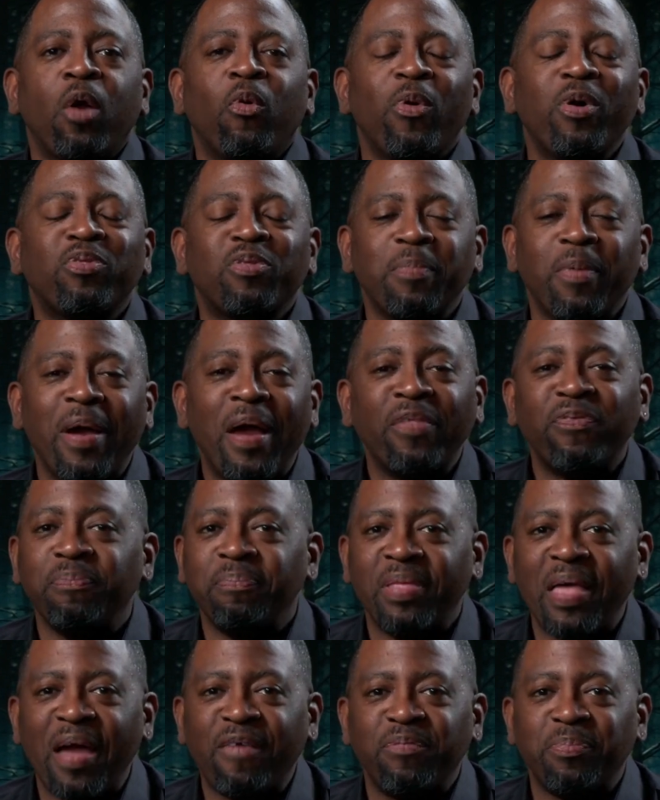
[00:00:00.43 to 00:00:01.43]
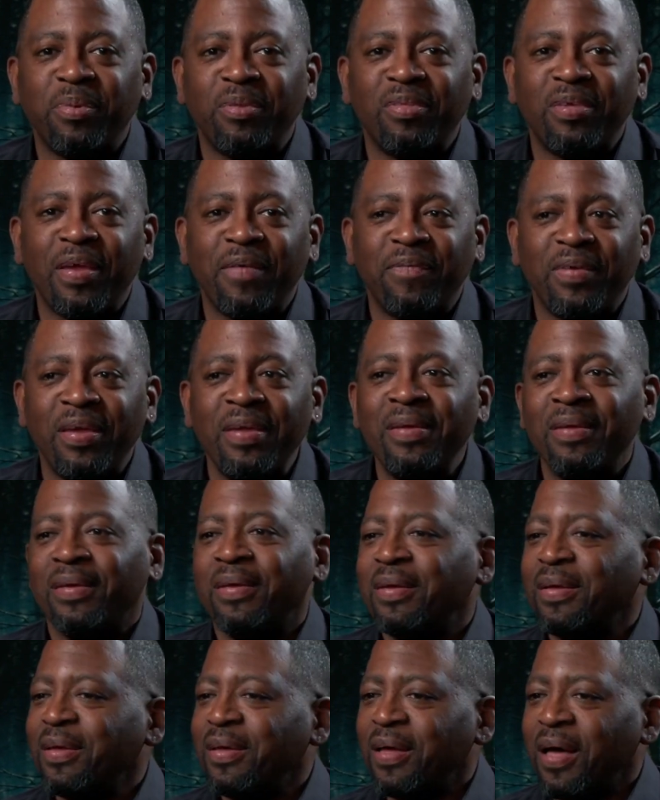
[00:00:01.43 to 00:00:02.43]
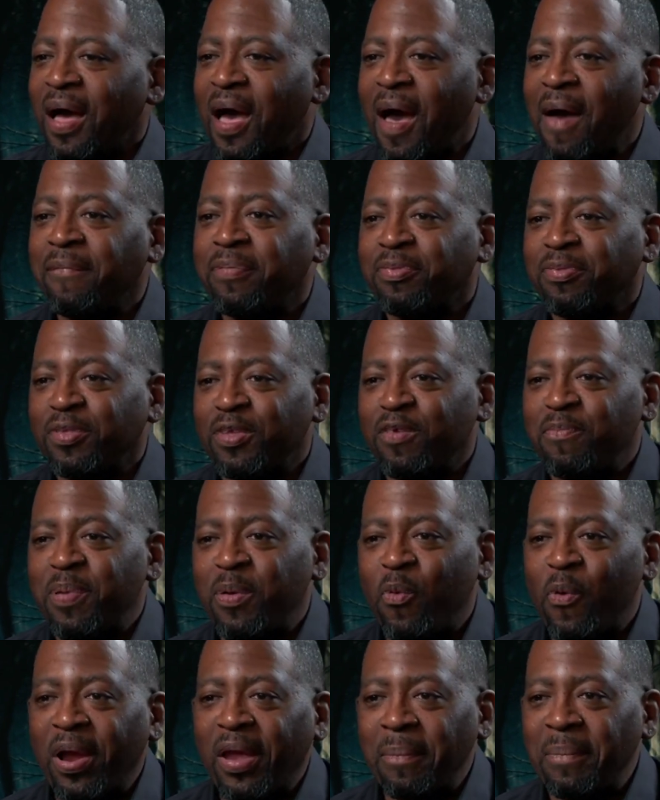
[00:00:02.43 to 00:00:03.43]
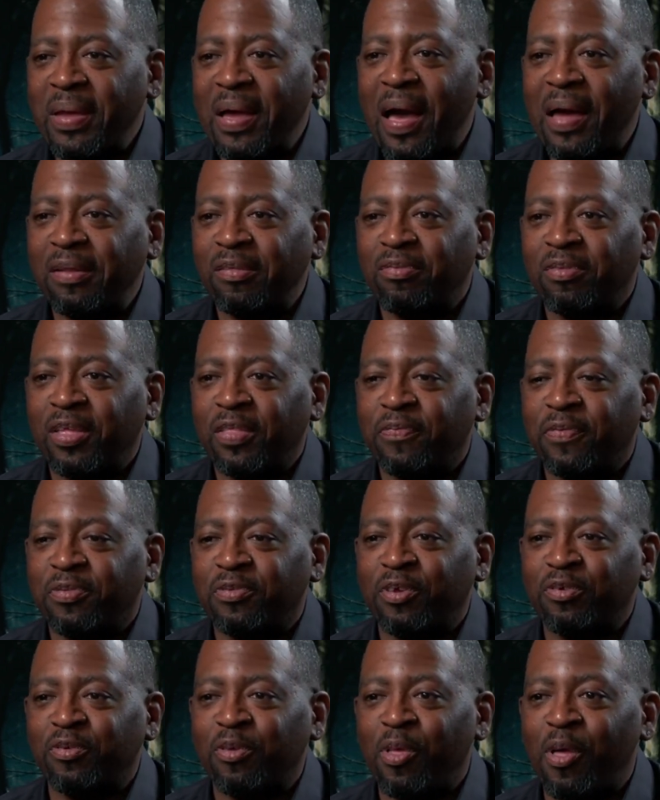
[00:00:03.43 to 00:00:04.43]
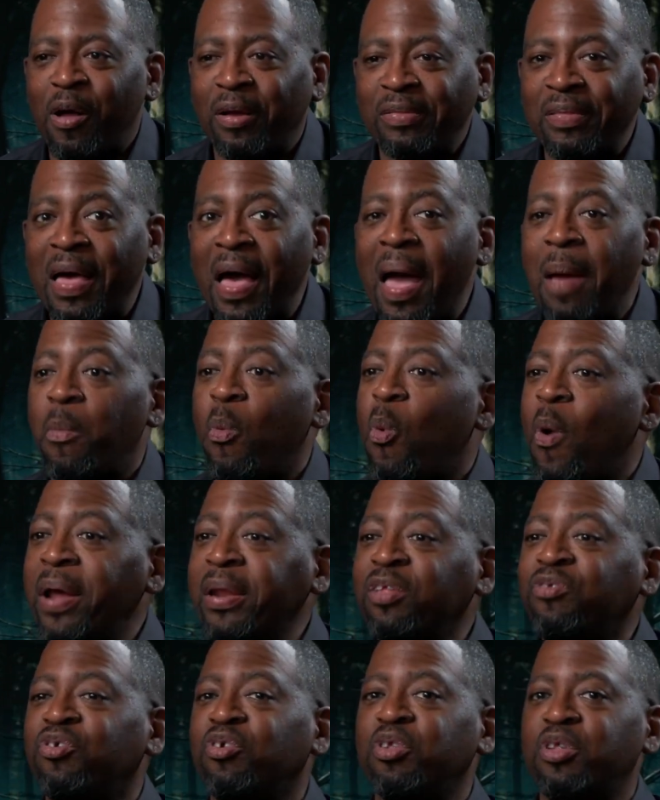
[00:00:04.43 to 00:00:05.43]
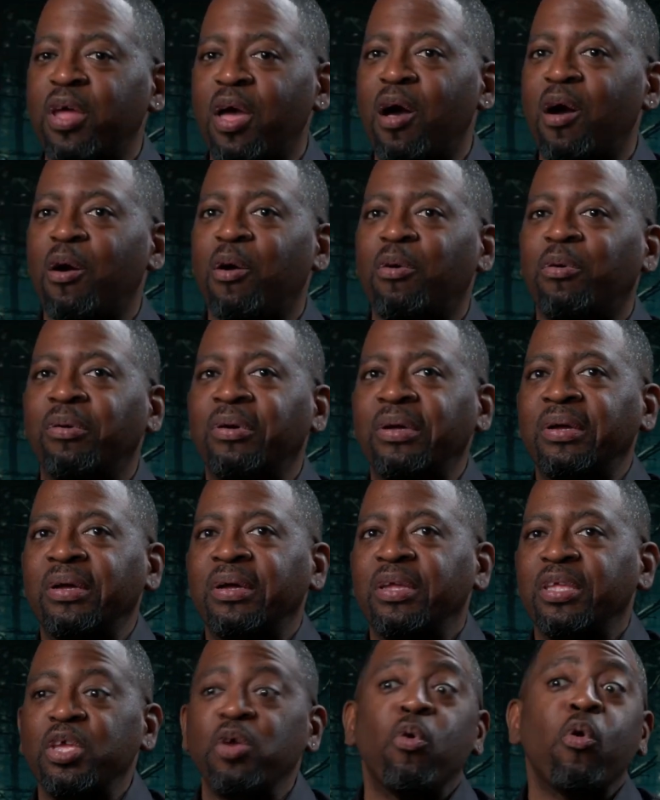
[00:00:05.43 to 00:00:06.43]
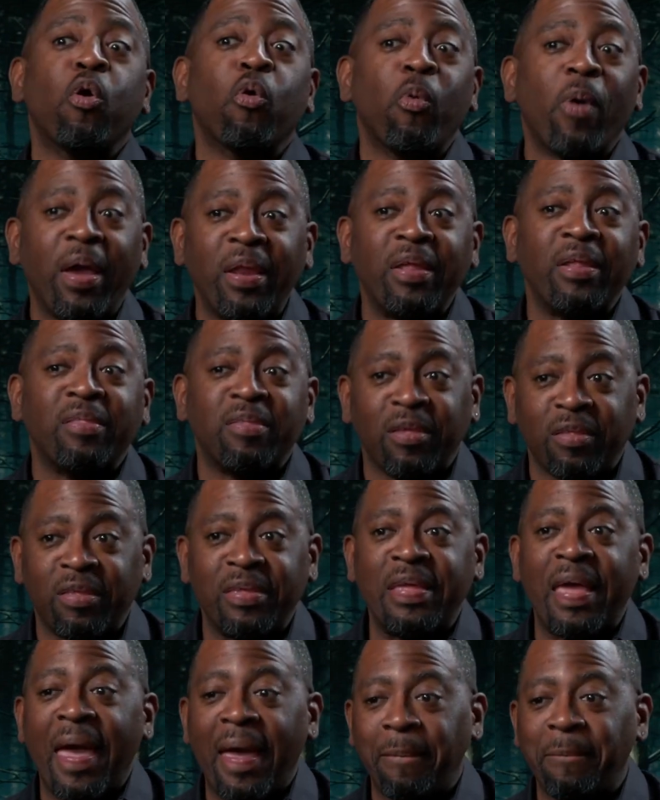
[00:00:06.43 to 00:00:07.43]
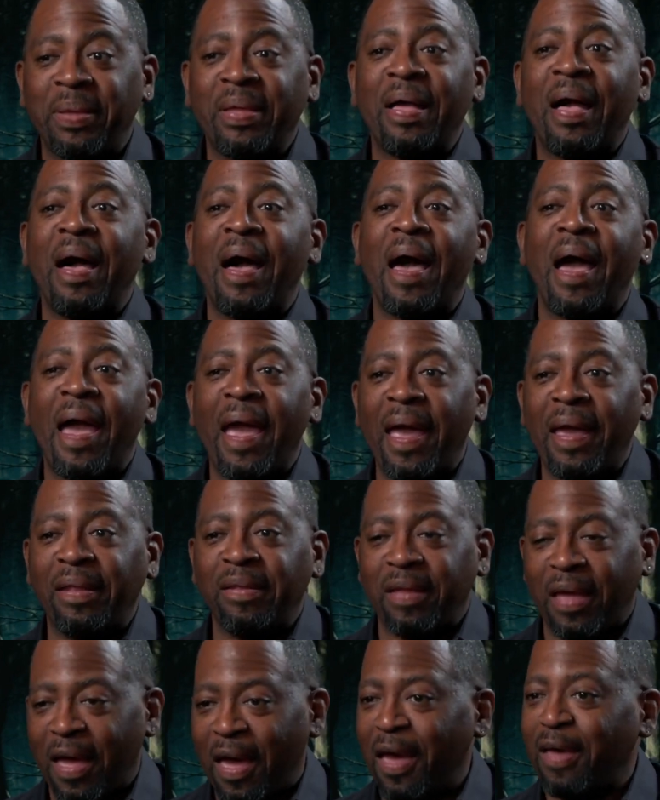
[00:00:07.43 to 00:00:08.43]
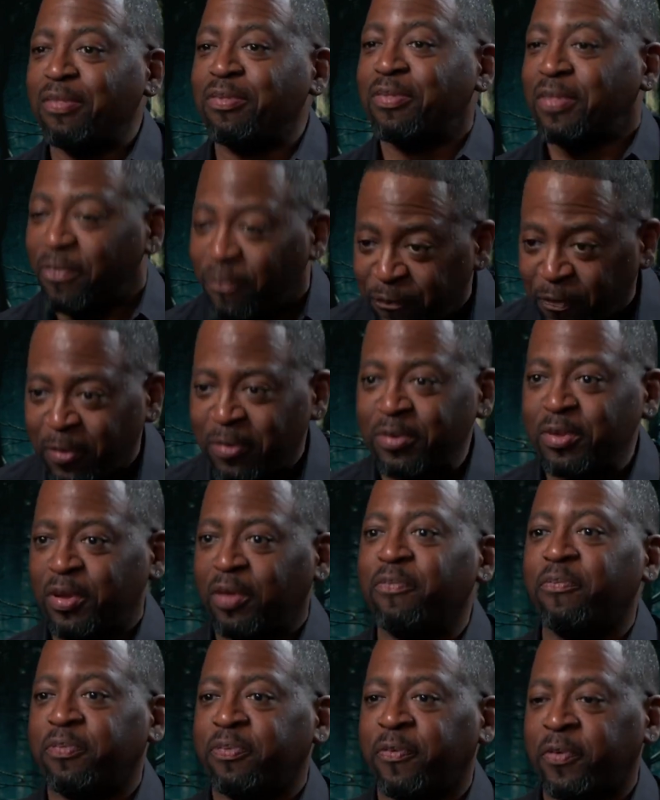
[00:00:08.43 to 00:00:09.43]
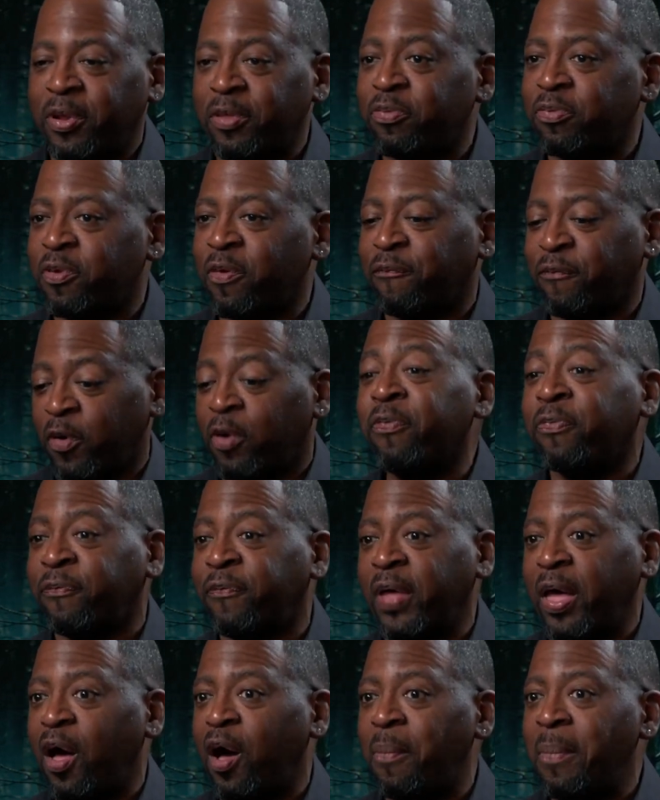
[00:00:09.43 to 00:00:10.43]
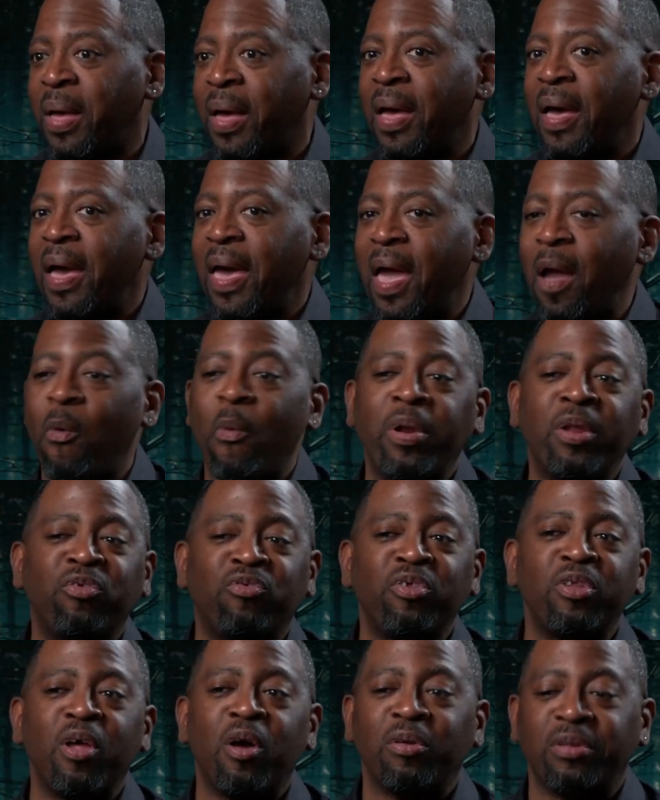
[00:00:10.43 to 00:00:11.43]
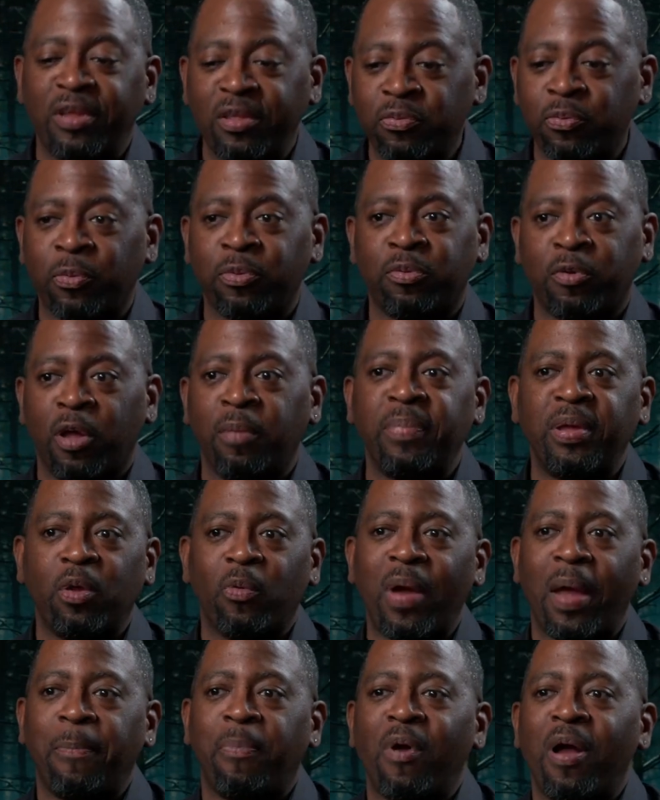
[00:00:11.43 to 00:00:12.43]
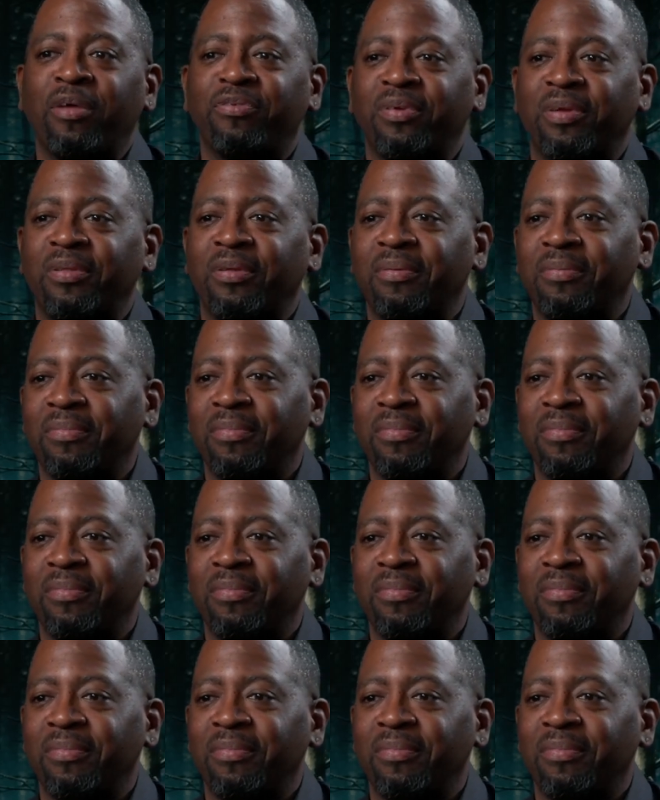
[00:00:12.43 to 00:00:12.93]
Wilson Morales from Black Film and TV. Obviously, you've been working behind the scenes for such a long time. Yeah. When did you know you were ready to get behind as the first, you know, for this your first film? Mm. And when mm. did you know this was going to be the right project?